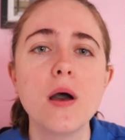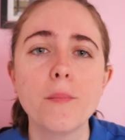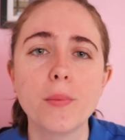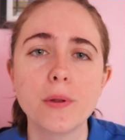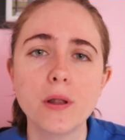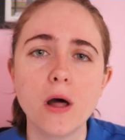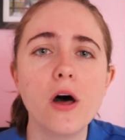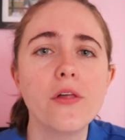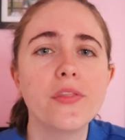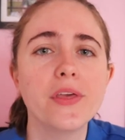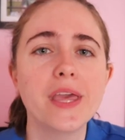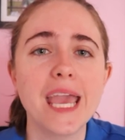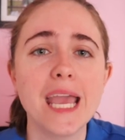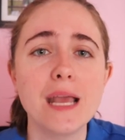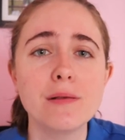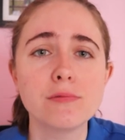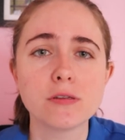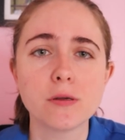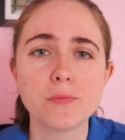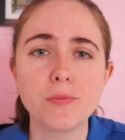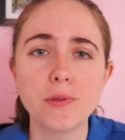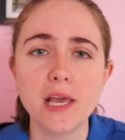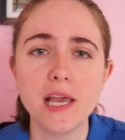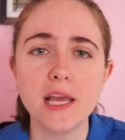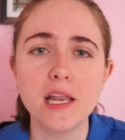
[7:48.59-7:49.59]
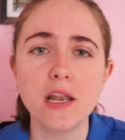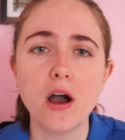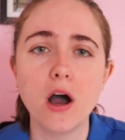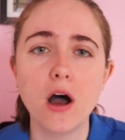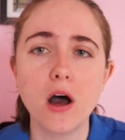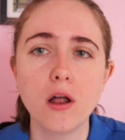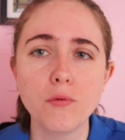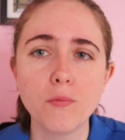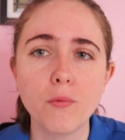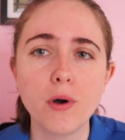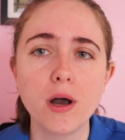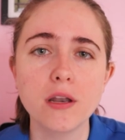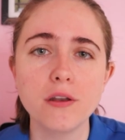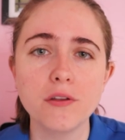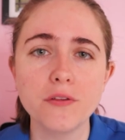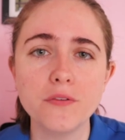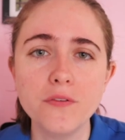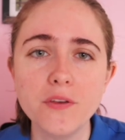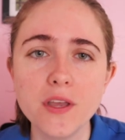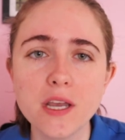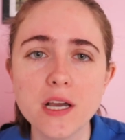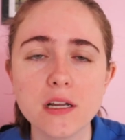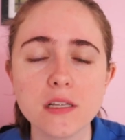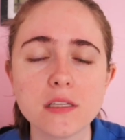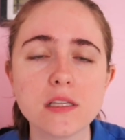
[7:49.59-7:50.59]
but all the games were played on one
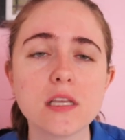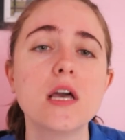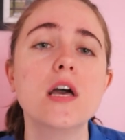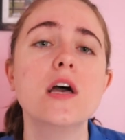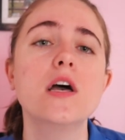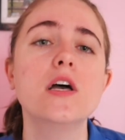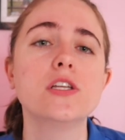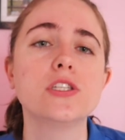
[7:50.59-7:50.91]
field.